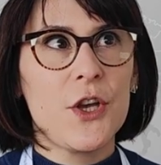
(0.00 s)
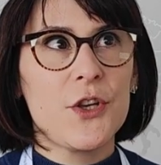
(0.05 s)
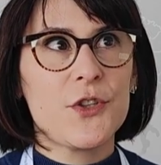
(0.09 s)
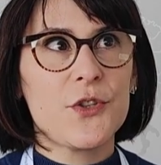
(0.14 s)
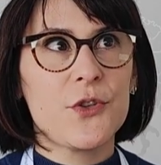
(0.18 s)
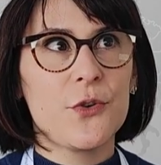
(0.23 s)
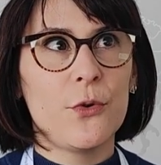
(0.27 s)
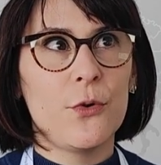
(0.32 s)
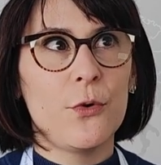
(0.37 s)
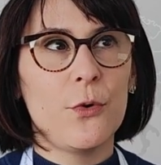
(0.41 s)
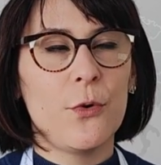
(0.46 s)

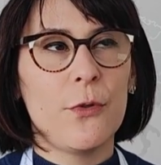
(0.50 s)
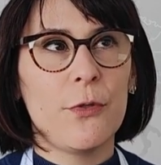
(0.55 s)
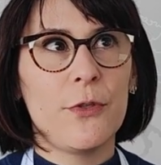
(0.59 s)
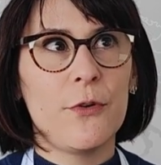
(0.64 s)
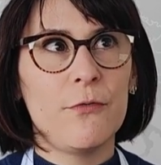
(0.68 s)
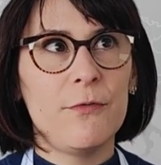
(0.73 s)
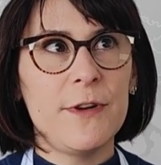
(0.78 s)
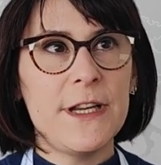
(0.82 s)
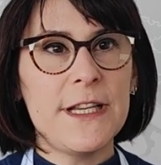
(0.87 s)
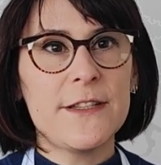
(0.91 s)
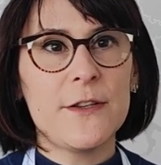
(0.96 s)
So
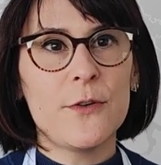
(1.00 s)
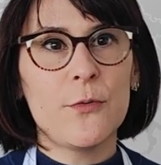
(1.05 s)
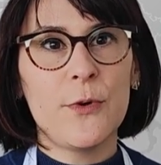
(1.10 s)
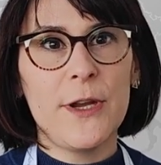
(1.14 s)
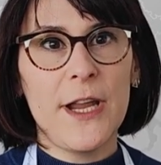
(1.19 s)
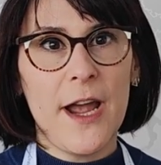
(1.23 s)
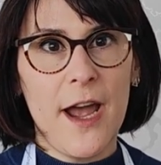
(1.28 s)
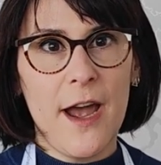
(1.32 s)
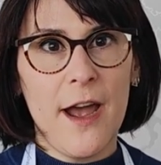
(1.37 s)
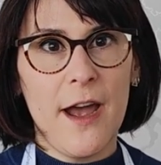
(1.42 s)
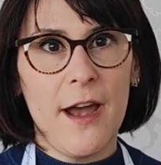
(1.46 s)
the reason
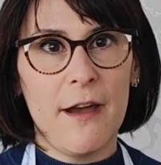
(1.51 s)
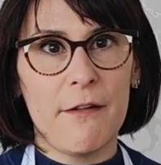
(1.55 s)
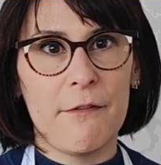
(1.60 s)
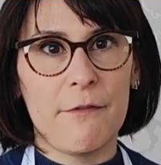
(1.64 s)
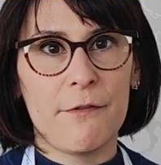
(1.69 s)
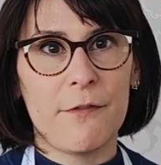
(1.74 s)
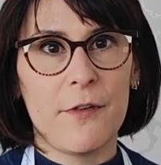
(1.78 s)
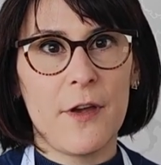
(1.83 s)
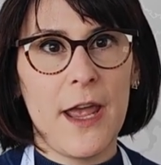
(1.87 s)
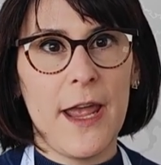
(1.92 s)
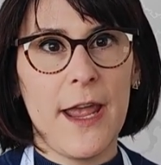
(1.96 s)
we
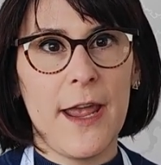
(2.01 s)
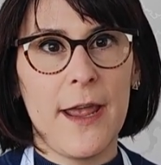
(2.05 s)
have